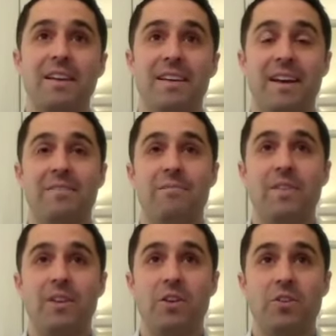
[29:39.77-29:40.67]
yeah,
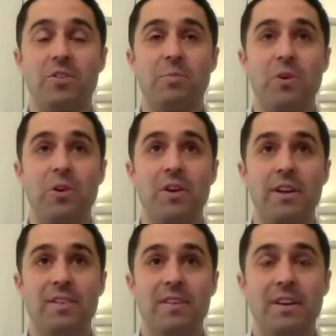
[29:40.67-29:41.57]
you're spot on.
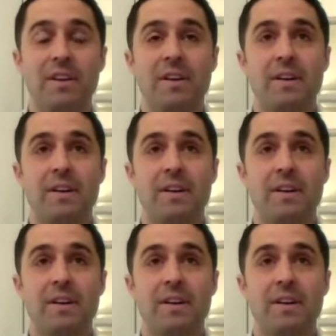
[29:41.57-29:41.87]
It's like